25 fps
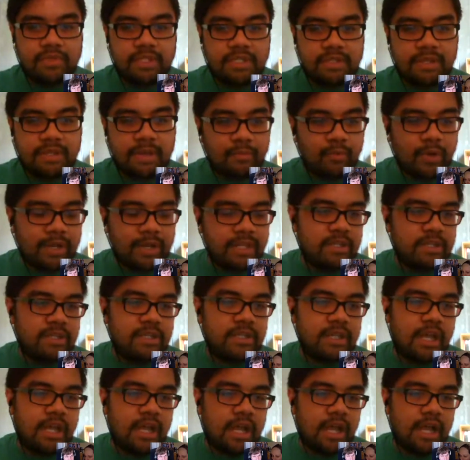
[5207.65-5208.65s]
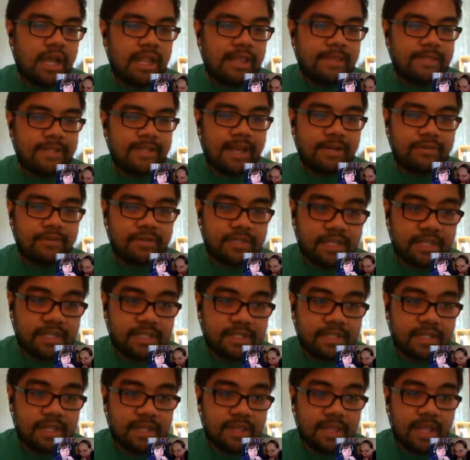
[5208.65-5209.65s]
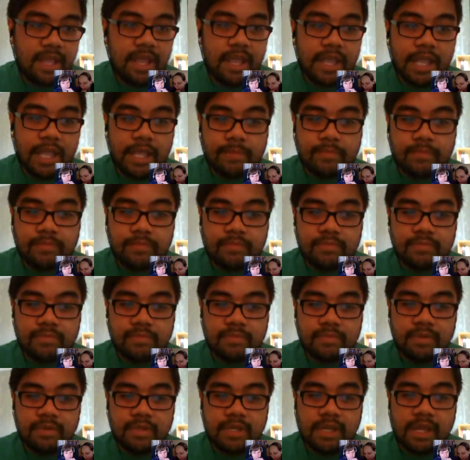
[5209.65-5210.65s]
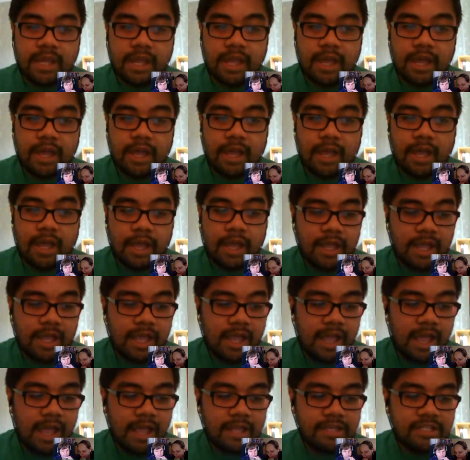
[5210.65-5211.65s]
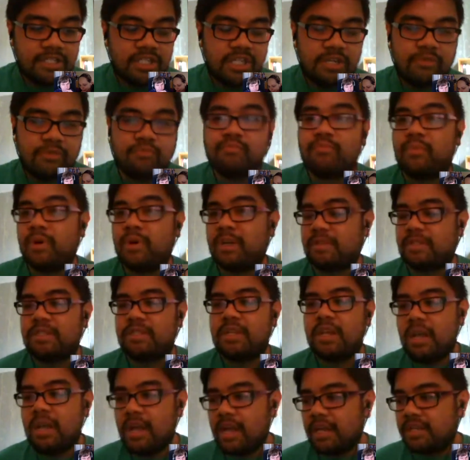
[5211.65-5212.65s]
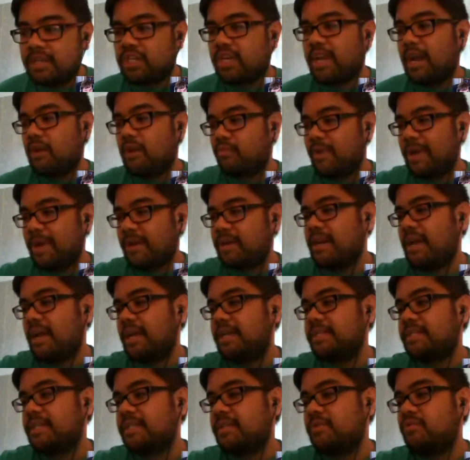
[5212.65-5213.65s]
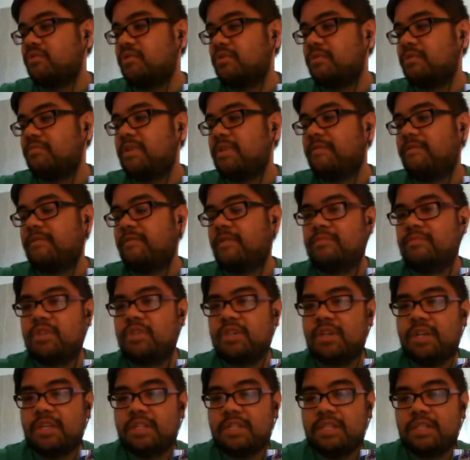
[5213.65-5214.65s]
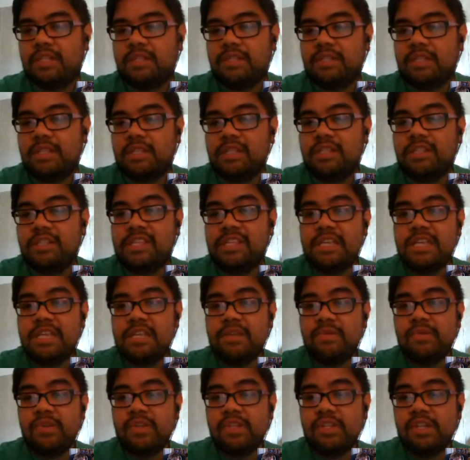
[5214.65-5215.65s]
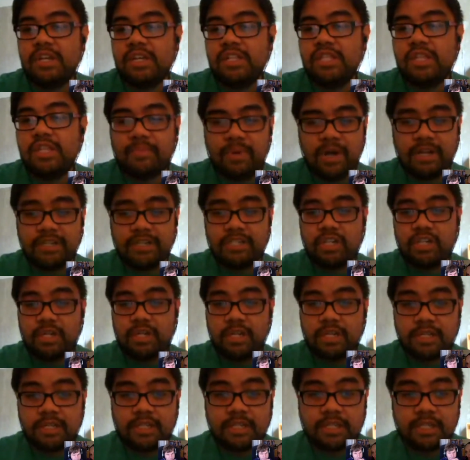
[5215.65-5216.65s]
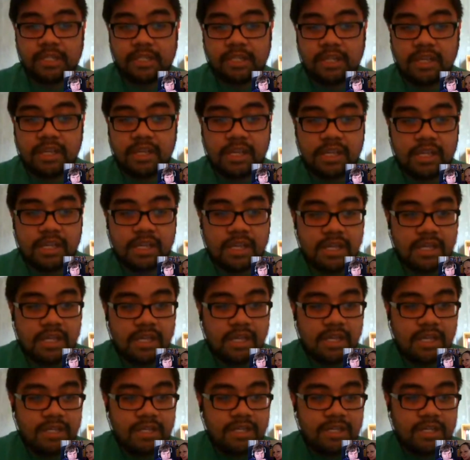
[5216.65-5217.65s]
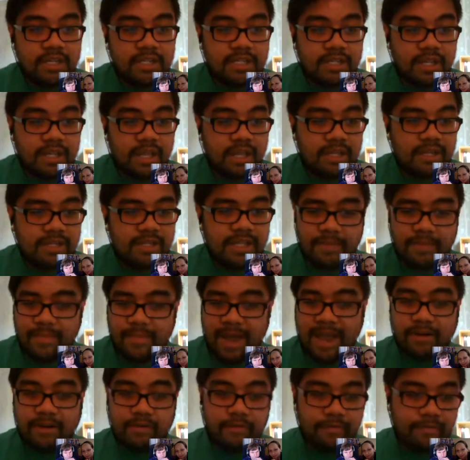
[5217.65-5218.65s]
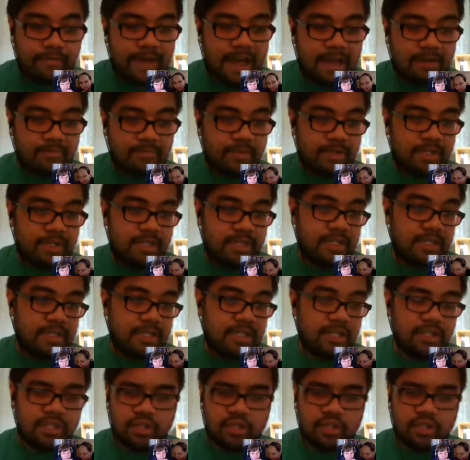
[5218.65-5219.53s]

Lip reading: when Alexandra sees the name, and she kind of recognizes who it'd be from just the punchiness, just like not matter of fact, but just the